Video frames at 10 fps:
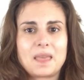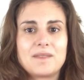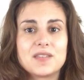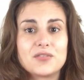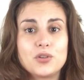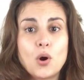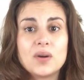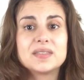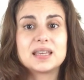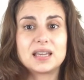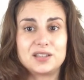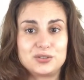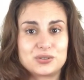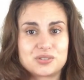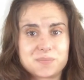The flow
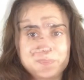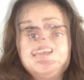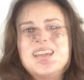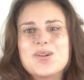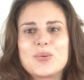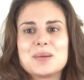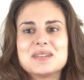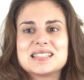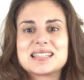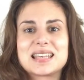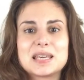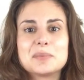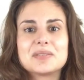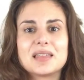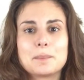indicators. We must
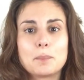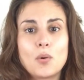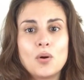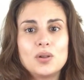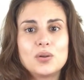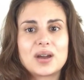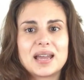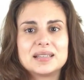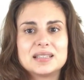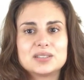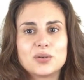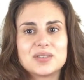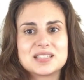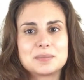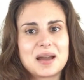keep the ball located on
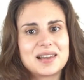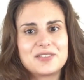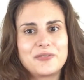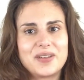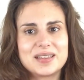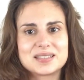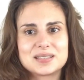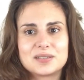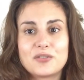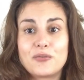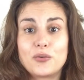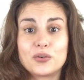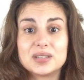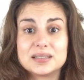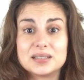the smiling face for
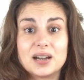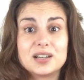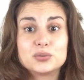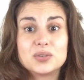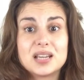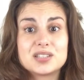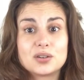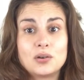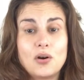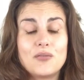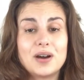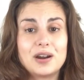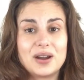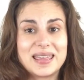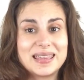the entire duration of
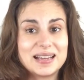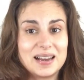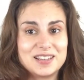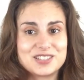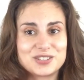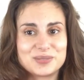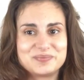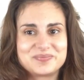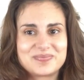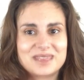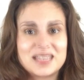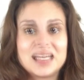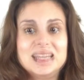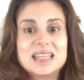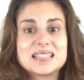our inhalation.
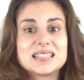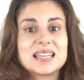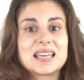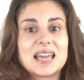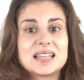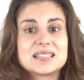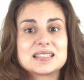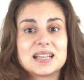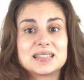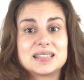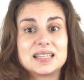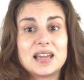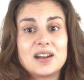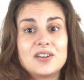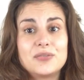This indicates that the
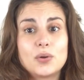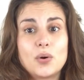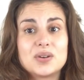airflow